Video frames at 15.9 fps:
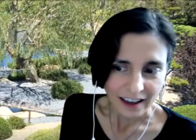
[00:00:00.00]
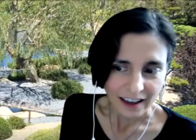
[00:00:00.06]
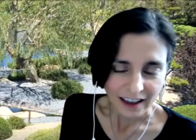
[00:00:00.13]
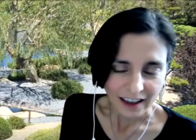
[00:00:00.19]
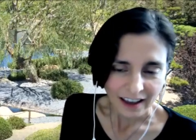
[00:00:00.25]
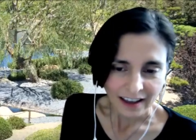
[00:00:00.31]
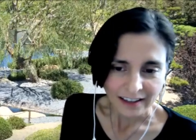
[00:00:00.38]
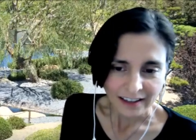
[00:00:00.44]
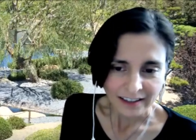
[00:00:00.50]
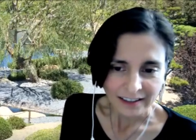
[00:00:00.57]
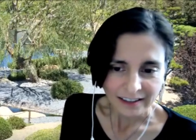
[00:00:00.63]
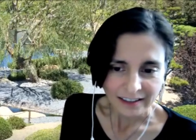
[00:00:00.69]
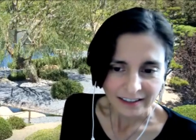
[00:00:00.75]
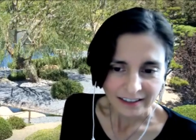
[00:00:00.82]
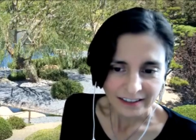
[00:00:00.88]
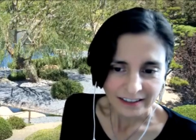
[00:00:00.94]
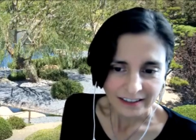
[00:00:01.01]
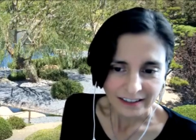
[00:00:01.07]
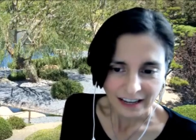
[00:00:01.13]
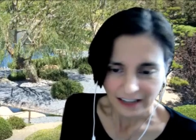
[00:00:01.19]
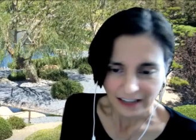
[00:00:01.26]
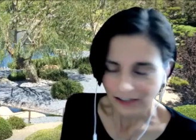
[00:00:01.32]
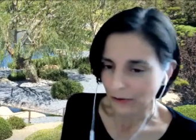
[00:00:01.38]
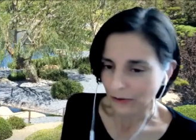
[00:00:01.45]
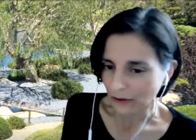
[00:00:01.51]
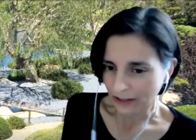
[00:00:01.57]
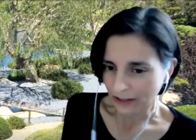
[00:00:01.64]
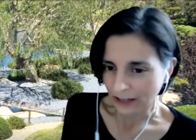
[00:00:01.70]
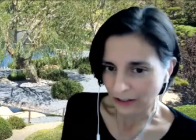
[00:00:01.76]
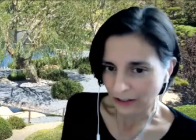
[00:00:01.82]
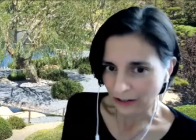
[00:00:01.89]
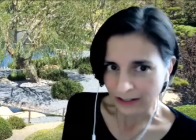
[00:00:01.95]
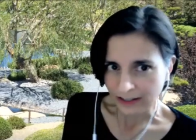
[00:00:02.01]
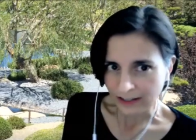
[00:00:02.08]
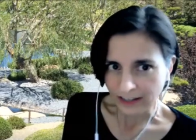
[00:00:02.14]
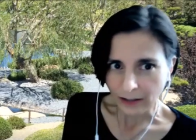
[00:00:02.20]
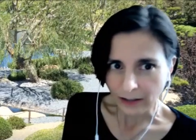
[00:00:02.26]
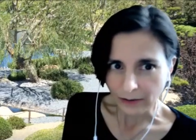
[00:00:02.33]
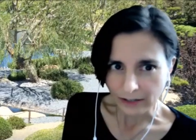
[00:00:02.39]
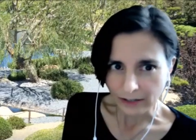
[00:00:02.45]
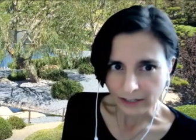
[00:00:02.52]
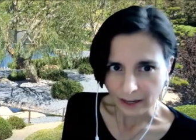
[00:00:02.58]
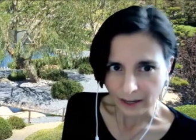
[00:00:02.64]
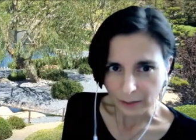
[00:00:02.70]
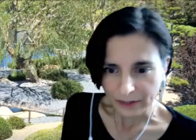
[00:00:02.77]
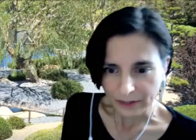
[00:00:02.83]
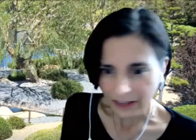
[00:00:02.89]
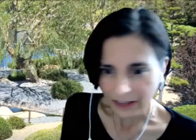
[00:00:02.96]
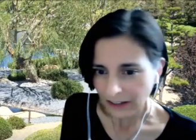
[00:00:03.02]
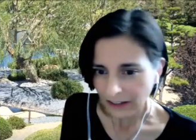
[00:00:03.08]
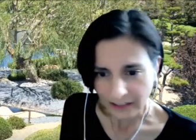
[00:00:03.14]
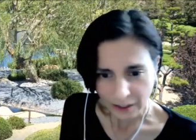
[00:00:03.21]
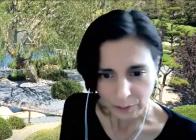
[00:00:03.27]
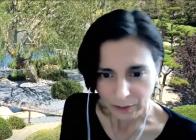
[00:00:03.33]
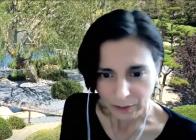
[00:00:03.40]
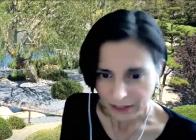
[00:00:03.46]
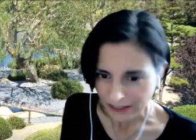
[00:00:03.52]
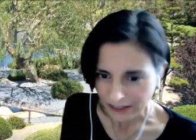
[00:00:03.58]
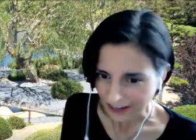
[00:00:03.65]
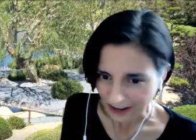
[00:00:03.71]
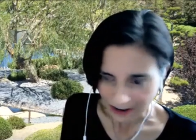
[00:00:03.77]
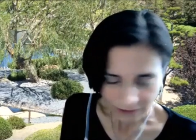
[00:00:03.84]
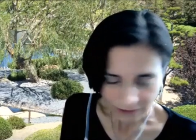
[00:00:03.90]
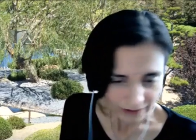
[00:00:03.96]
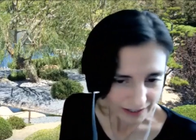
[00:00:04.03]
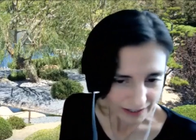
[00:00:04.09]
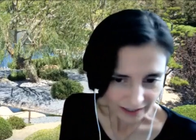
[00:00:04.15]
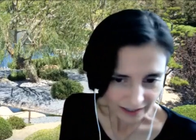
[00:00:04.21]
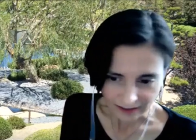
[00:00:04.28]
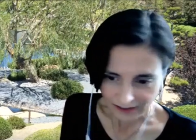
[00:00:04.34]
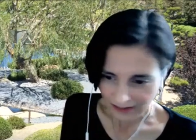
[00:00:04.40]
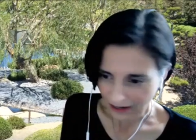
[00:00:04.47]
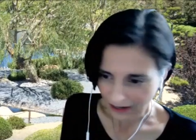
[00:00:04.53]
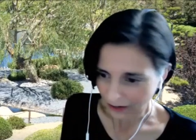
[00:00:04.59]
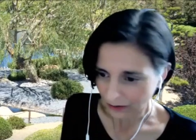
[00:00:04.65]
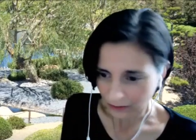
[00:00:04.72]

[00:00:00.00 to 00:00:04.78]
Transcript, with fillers: And that, so on, that's on the salary side, but that, that applies to everything down.